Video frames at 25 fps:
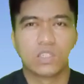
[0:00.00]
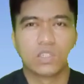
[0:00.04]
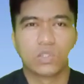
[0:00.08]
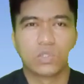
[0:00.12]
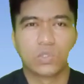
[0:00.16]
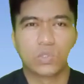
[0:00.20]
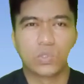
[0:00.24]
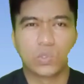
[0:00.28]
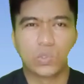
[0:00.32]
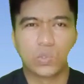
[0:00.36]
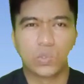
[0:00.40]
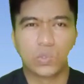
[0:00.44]

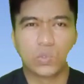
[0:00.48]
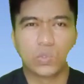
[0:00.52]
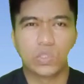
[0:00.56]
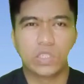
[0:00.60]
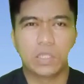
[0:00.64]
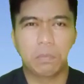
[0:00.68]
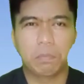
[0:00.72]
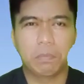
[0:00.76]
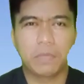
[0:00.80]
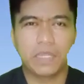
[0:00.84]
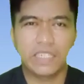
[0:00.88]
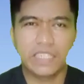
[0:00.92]
who
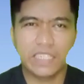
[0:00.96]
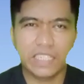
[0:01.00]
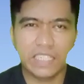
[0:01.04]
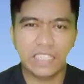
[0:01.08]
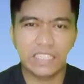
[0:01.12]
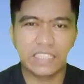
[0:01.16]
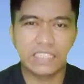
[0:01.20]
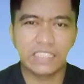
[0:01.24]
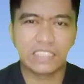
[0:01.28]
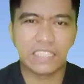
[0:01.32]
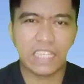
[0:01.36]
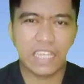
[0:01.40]

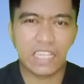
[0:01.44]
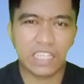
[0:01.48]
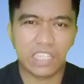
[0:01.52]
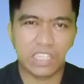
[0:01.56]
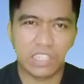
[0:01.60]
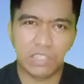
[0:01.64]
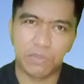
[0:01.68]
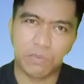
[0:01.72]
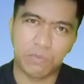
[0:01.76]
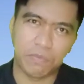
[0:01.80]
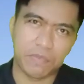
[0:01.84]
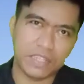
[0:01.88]
immediately take
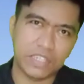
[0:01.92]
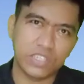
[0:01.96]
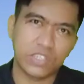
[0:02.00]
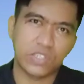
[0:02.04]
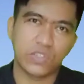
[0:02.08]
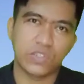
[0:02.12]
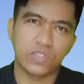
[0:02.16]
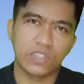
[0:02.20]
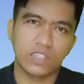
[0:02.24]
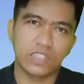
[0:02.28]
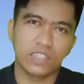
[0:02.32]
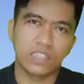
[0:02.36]

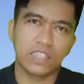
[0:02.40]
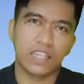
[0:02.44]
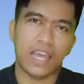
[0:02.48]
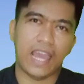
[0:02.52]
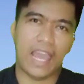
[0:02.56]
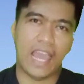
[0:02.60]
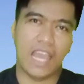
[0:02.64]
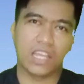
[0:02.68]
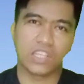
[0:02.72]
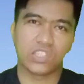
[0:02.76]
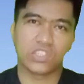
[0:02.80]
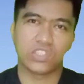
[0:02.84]
irrational
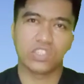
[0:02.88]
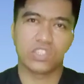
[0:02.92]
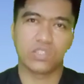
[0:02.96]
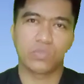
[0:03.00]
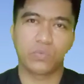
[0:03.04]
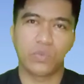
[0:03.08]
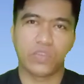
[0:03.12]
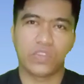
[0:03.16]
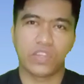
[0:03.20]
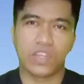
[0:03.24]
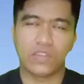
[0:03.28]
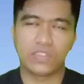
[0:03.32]
action
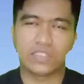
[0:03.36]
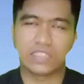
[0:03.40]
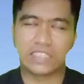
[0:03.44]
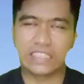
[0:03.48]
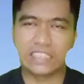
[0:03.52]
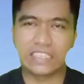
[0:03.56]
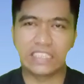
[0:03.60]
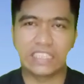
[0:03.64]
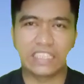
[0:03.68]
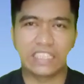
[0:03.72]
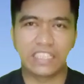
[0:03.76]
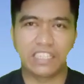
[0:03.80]
without
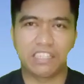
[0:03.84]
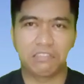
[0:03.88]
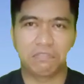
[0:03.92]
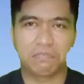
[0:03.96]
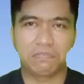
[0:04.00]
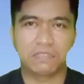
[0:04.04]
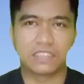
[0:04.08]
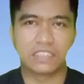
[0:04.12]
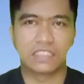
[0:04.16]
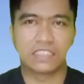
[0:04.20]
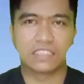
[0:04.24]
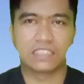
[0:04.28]
thinking
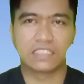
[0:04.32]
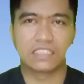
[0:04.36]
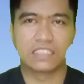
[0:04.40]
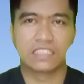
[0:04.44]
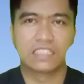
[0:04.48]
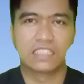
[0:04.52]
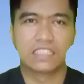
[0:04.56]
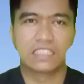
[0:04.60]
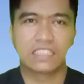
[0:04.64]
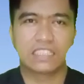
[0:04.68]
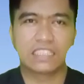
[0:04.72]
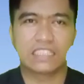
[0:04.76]
at first.
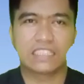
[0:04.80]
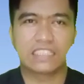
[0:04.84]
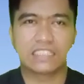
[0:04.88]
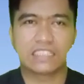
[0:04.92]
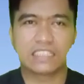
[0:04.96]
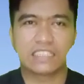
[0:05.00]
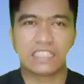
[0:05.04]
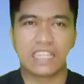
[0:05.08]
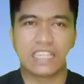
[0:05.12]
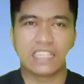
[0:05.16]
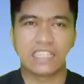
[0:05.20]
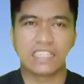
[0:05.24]

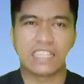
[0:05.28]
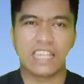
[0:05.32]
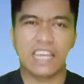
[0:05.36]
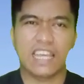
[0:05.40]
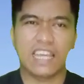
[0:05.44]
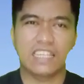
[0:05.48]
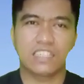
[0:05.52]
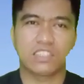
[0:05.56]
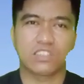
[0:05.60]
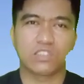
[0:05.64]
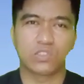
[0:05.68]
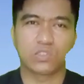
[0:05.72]
Things like
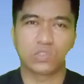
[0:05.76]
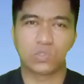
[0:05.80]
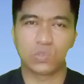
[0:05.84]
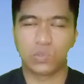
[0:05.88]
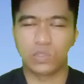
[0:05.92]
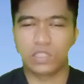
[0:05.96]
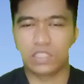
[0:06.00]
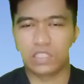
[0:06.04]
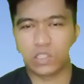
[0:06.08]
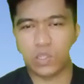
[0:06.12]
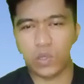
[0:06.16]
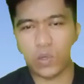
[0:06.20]
that
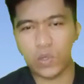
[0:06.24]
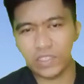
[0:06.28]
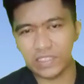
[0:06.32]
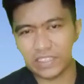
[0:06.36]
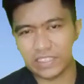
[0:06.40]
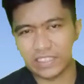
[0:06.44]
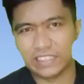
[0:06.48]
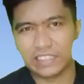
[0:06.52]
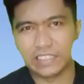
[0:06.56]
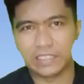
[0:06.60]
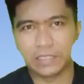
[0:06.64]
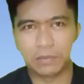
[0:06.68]
usually
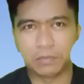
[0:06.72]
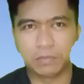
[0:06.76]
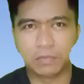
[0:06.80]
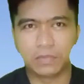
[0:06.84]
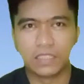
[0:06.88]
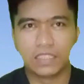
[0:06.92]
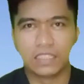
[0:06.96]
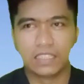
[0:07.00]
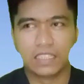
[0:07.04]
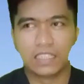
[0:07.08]
cost them.